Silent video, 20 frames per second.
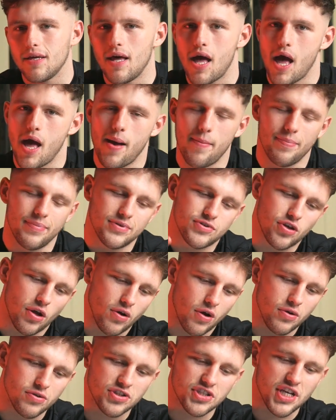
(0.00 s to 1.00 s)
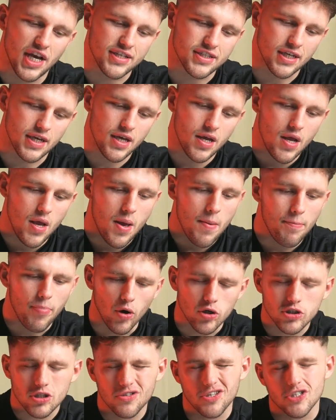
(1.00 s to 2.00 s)
Don't know who says it,
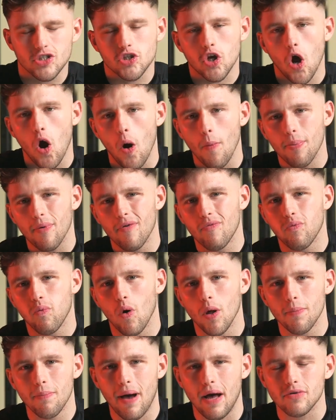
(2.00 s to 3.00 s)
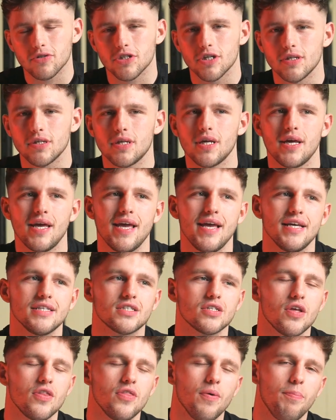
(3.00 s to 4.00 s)
but the top of one mountain
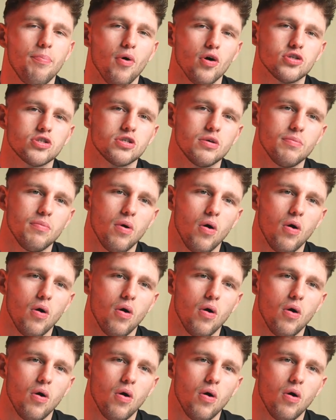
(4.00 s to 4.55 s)
is the bottom